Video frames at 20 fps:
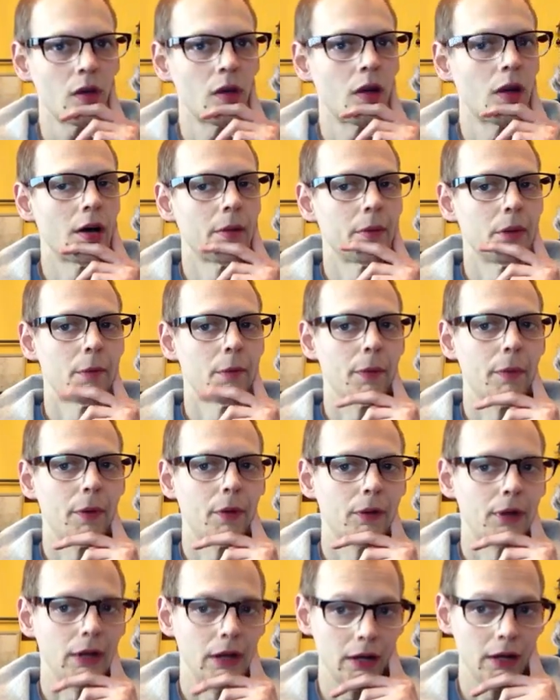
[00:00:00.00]
A
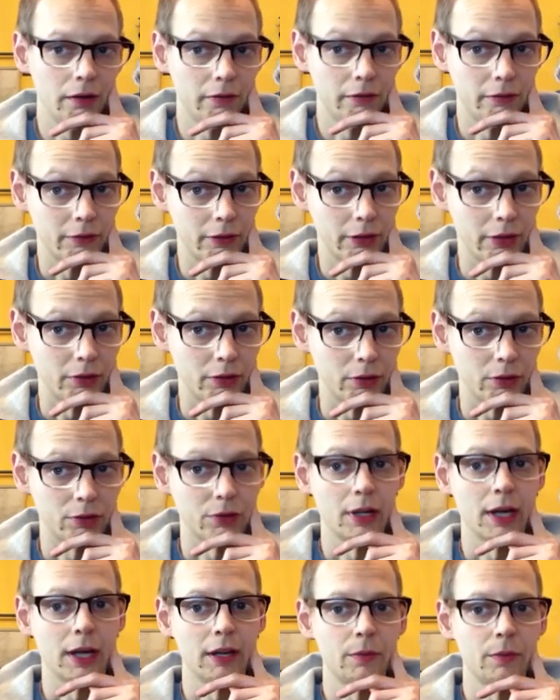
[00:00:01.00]
proponent of the
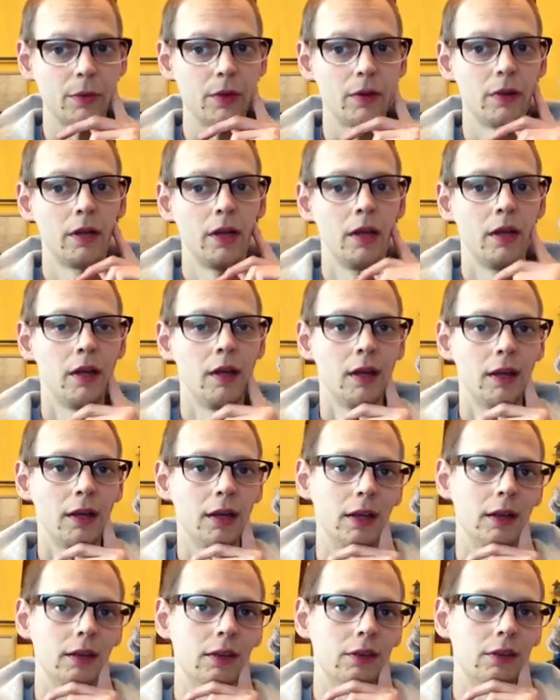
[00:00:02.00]
social gospel
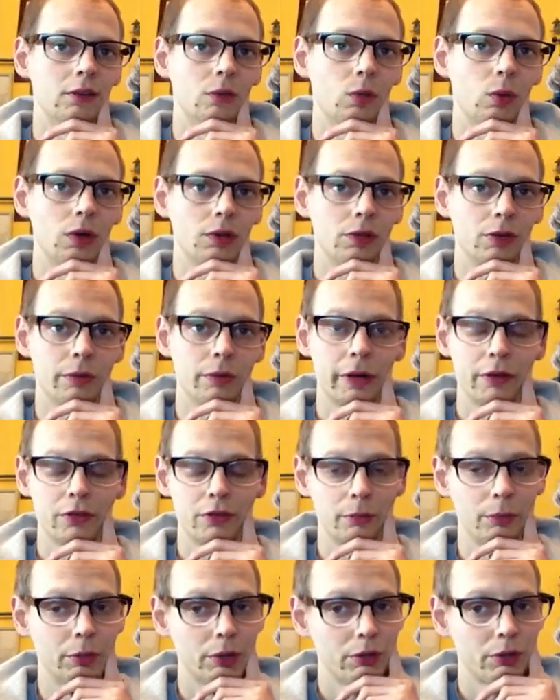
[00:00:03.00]
is Walter
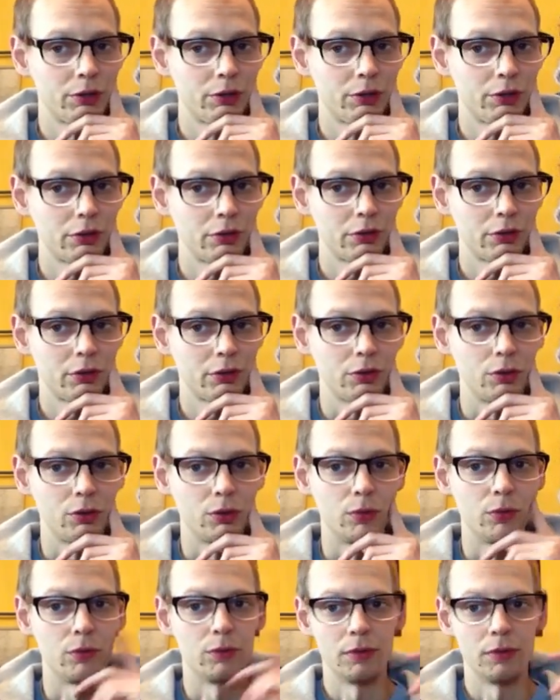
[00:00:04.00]
Rauschenbusch,
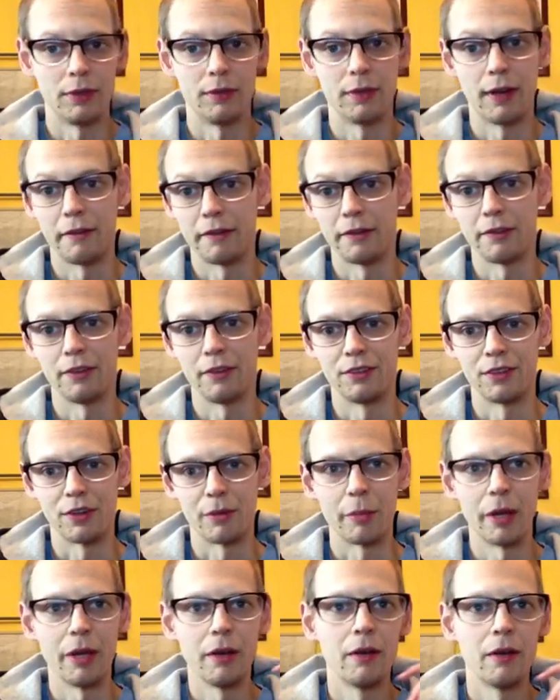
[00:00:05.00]
who is obviously
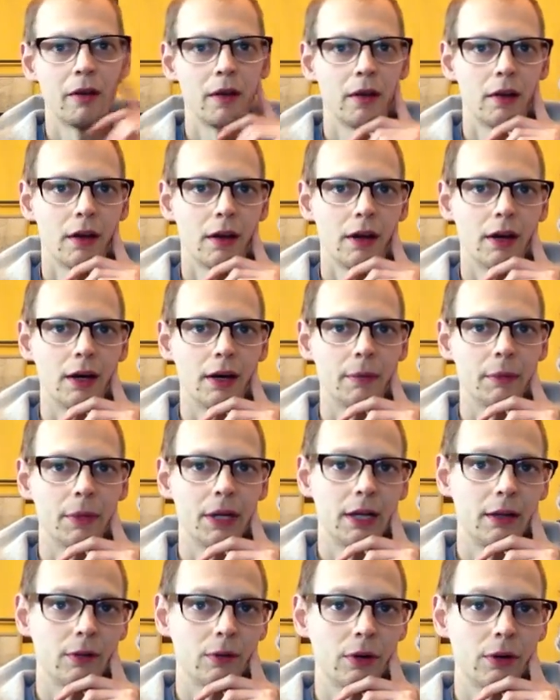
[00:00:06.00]
German.
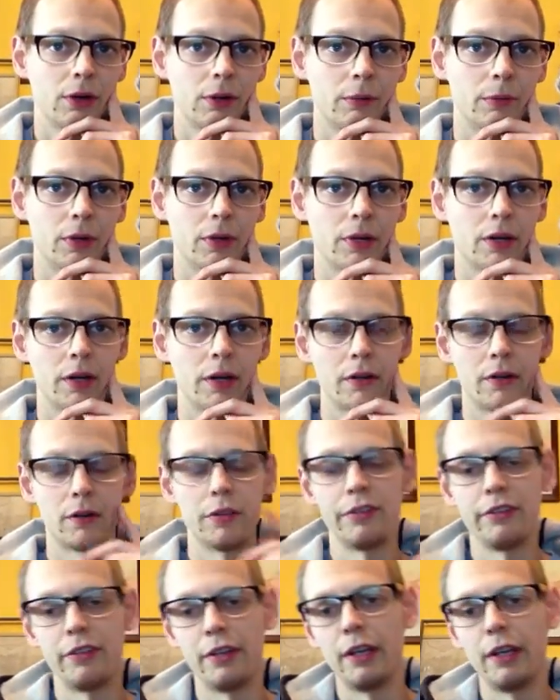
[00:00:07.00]
And he wrote a book called
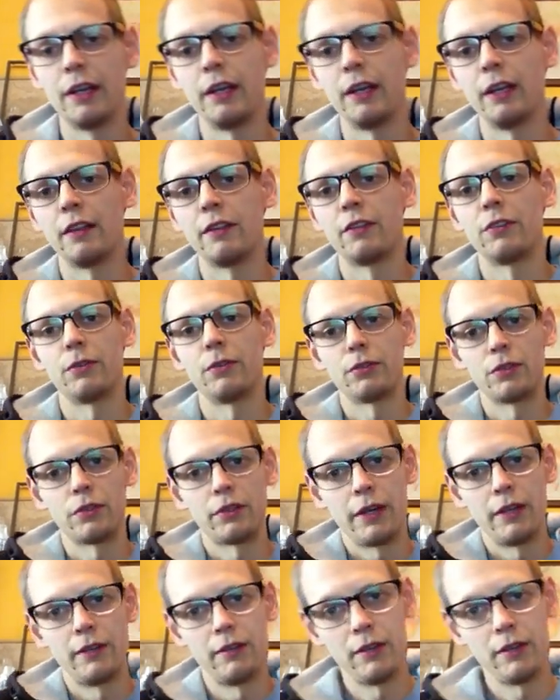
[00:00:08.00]
Christianity and the Social
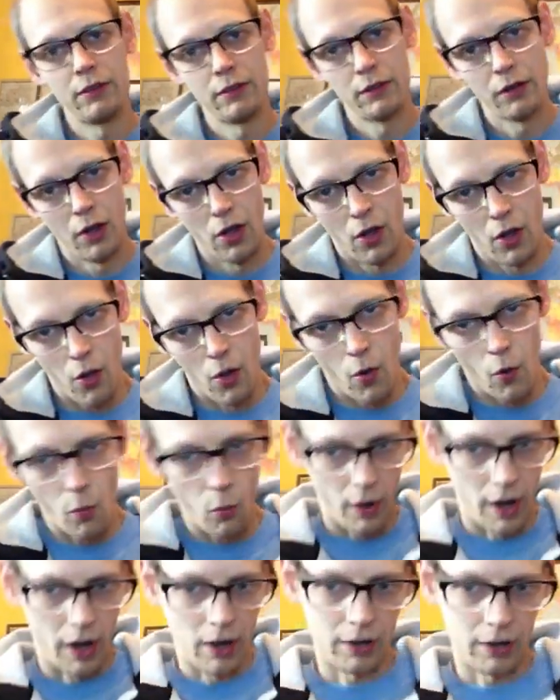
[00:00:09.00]
Crisis,
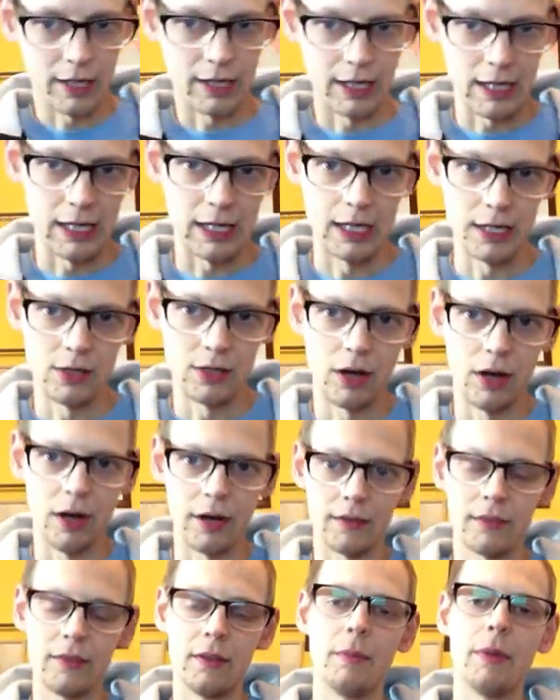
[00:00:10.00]
where he
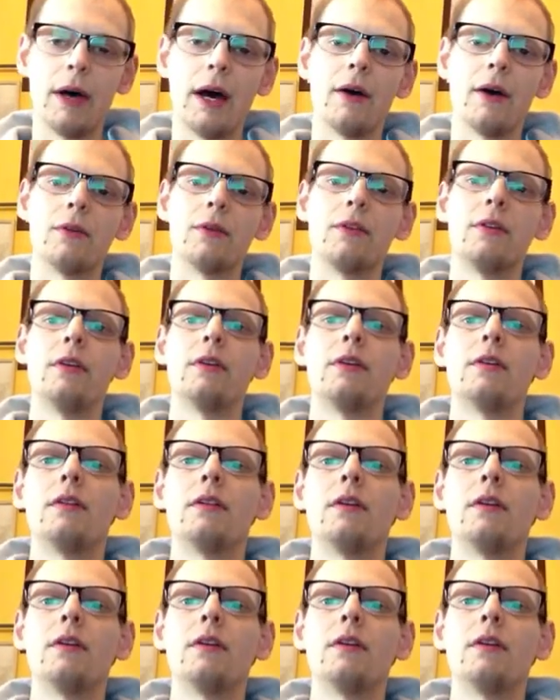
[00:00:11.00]
talks about